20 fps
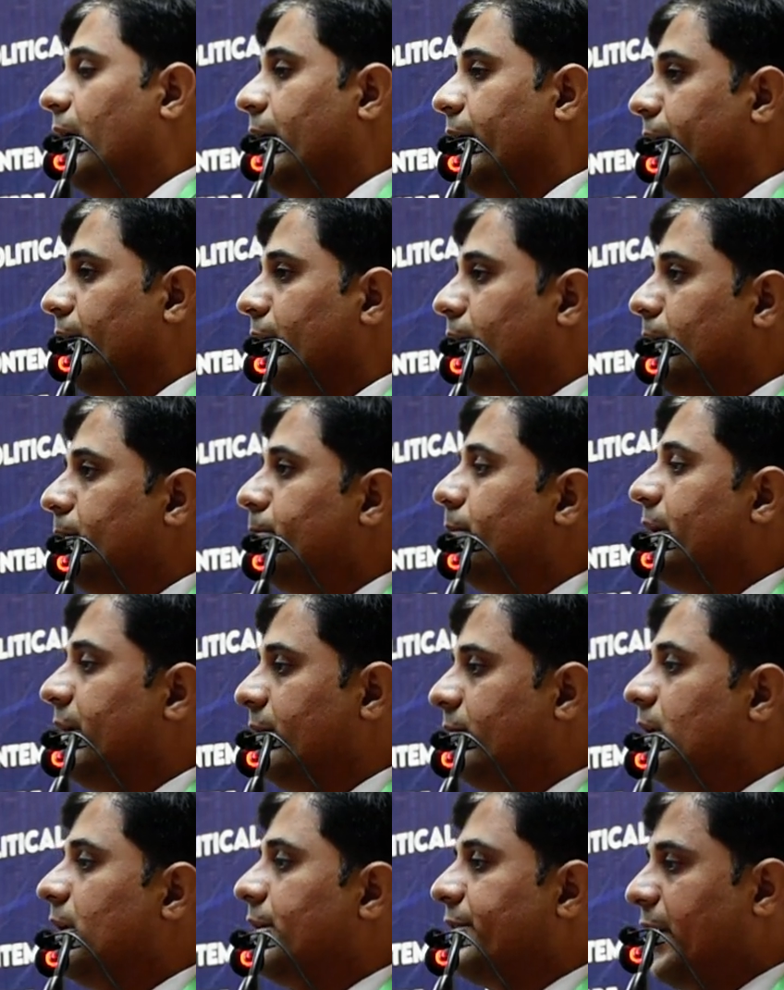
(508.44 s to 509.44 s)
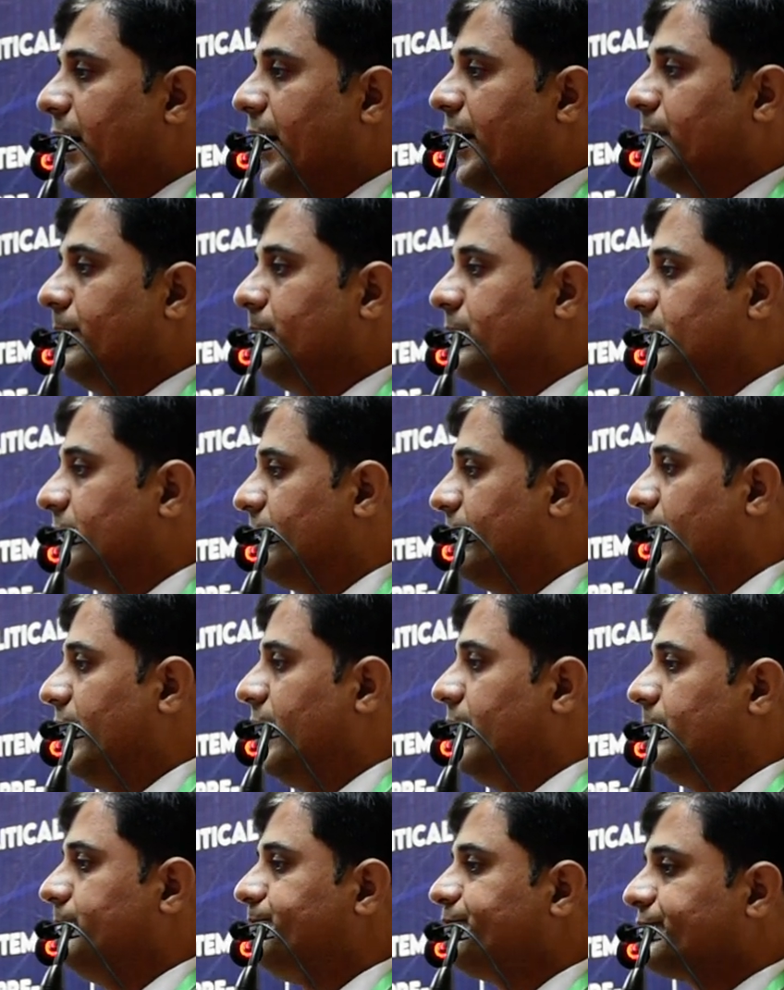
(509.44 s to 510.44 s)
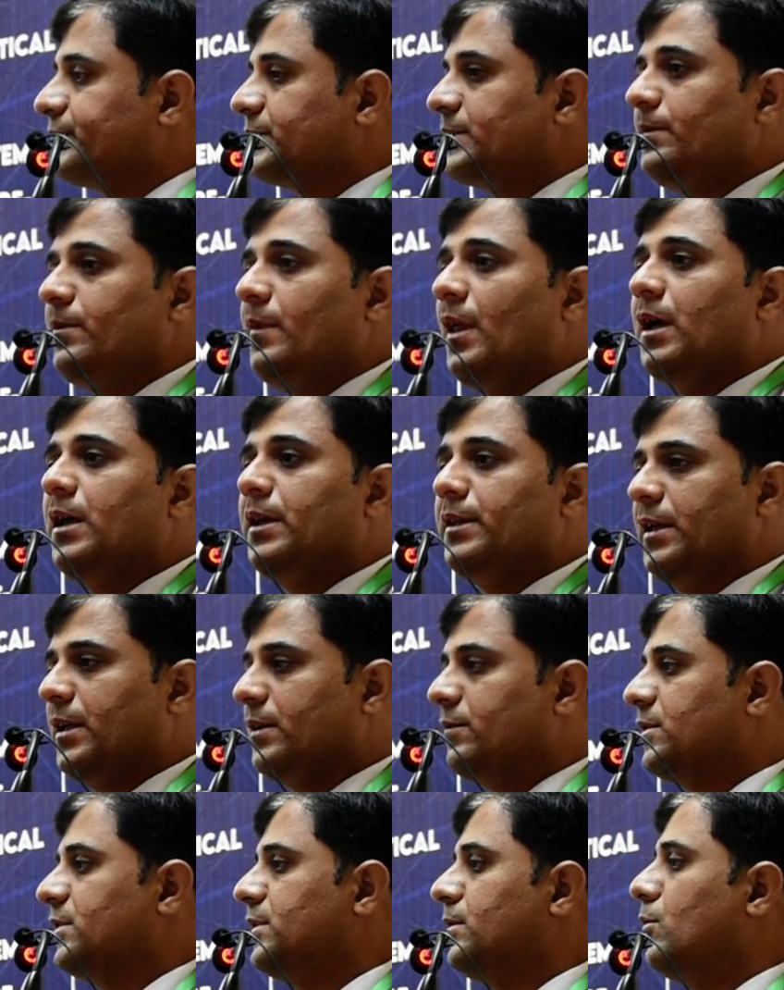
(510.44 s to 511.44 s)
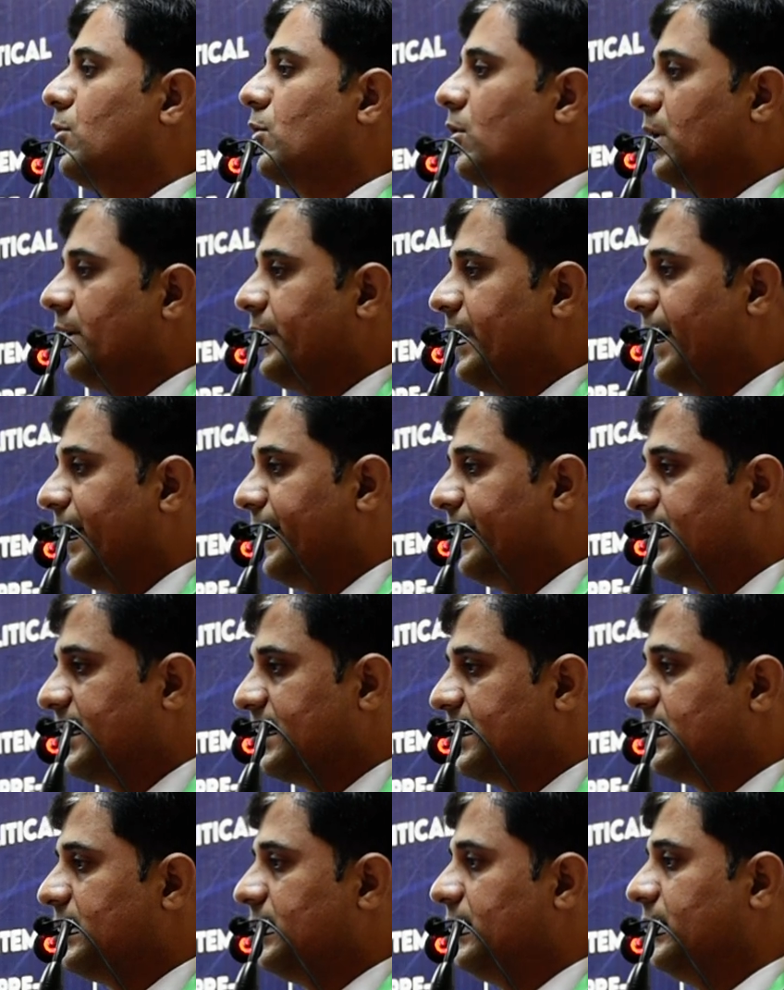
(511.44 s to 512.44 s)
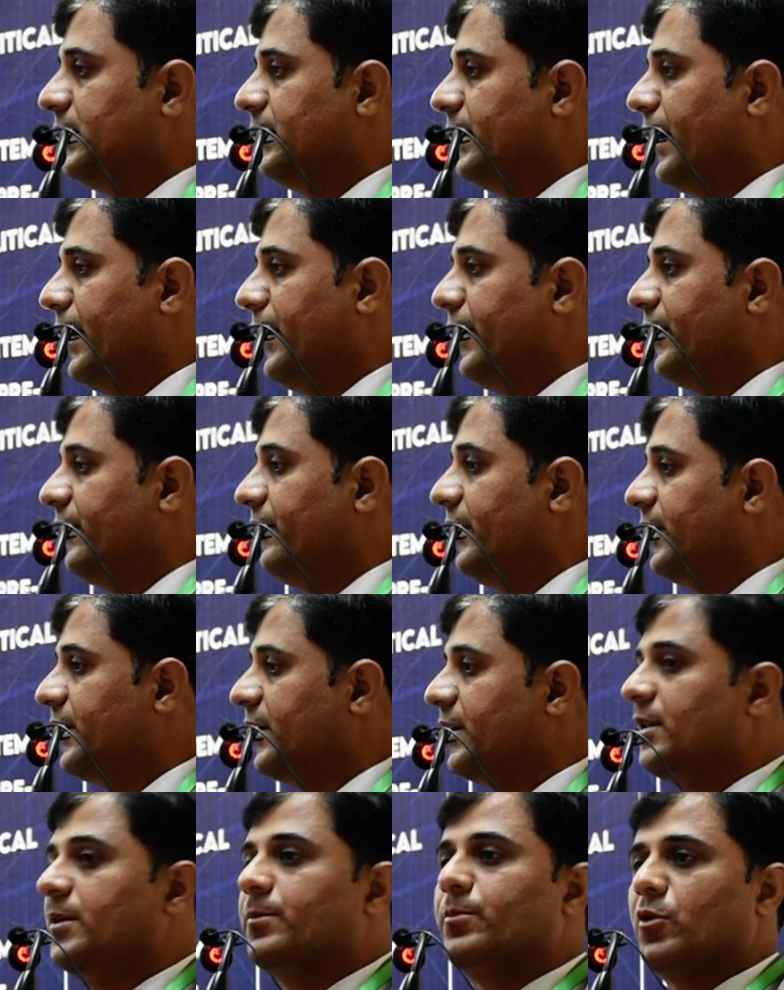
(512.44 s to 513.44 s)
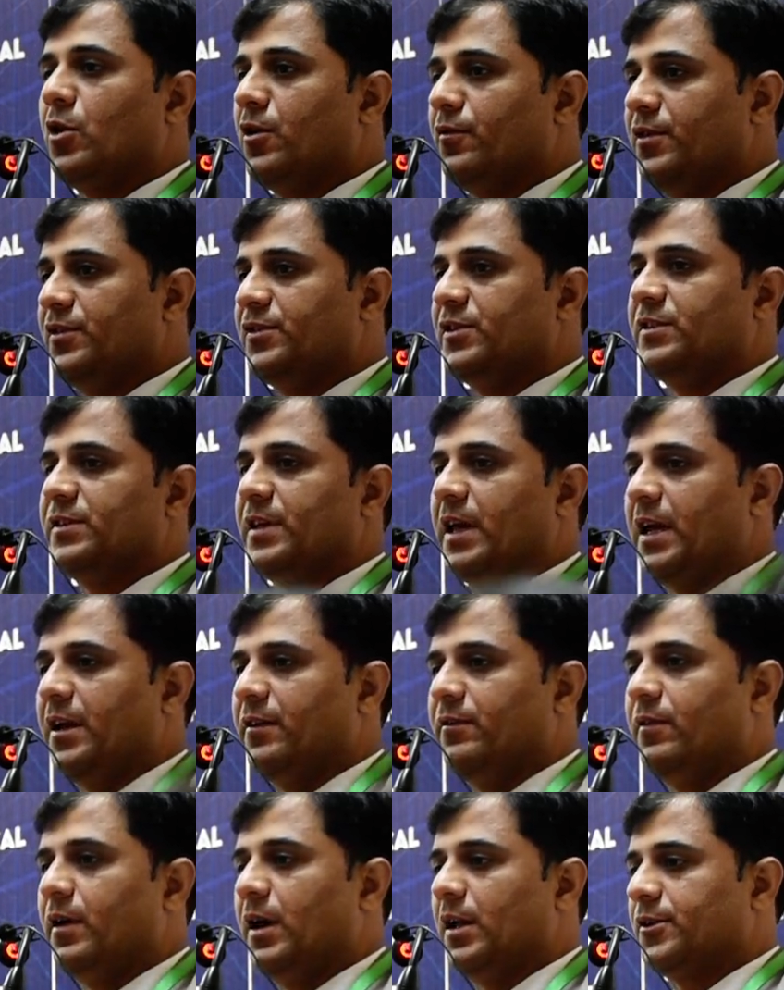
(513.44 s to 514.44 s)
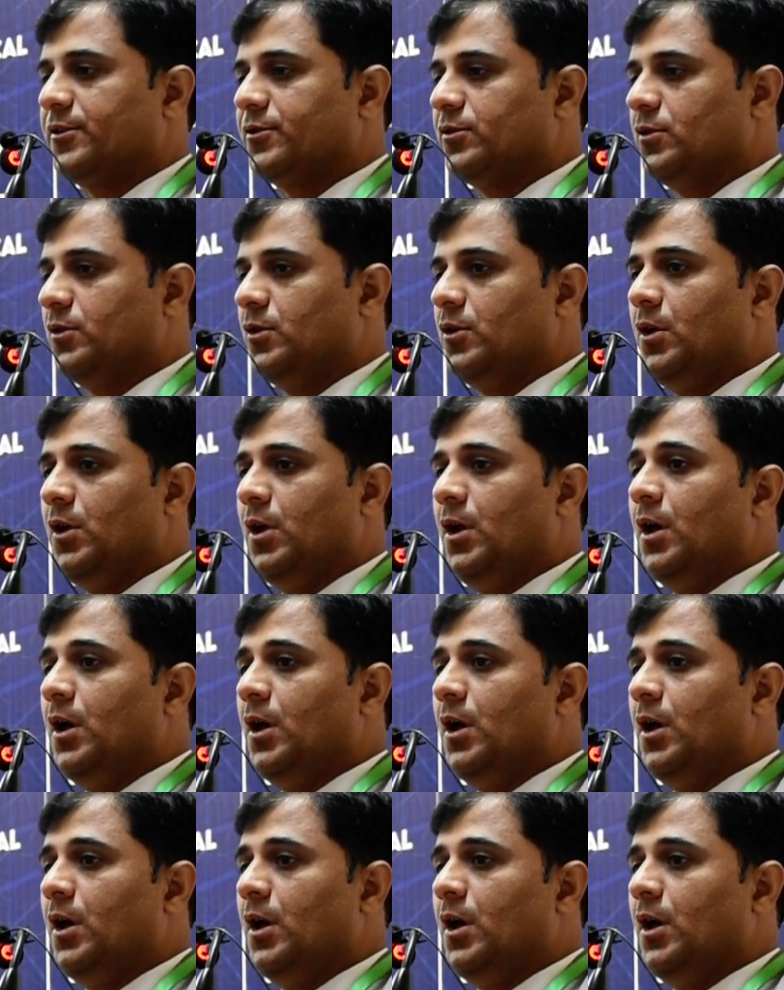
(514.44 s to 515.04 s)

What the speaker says: in medieval times, when there was the Mughal dynasty, and where the provinces have also,